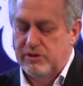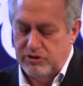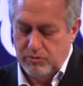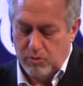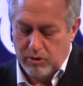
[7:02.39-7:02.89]

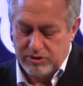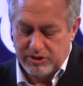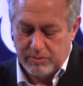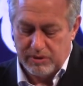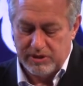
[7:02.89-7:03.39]
two more
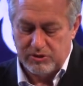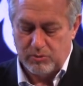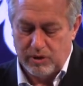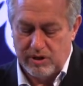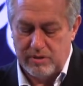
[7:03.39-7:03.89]
siblings,
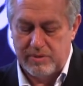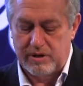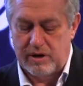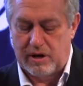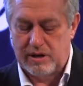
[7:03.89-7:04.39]
Willem
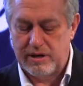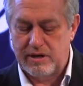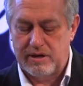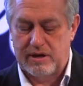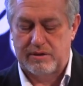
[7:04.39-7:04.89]
and
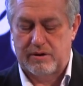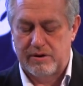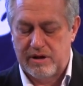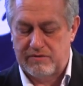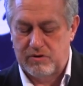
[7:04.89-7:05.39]
Nolly, and
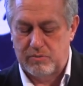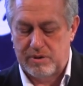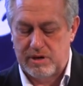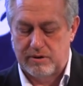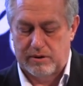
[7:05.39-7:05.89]
their nephew
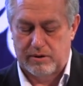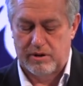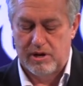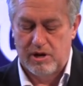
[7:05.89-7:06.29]
Peter,